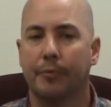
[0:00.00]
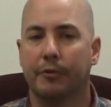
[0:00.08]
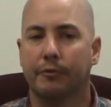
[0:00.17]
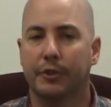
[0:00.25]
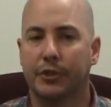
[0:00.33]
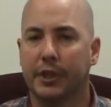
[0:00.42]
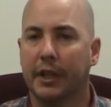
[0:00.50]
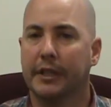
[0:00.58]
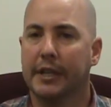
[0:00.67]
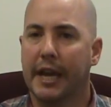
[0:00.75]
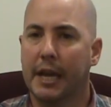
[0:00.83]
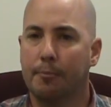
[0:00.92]

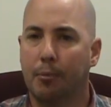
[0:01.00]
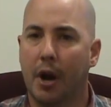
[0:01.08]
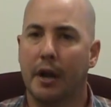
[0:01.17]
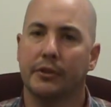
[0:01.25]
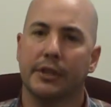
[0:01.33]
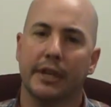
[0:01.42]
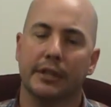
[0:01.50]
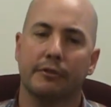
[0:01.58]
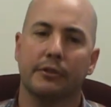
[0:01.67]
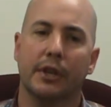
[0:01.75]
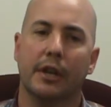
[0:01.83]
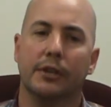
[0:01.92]
facilitating process of
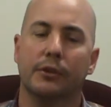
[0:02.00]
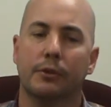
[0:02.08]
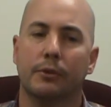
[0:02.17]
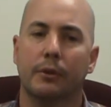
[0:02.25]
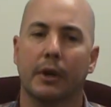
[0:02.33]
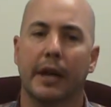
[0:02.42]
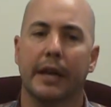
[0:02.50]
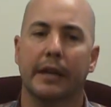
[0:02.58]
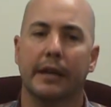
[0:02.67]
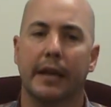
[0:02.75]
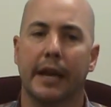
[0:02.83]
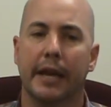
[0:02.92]
Sunday school
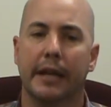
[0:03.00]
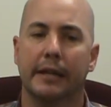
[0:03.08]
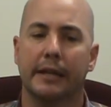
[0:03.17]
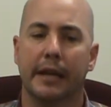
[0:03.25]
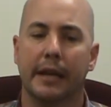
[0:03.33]
and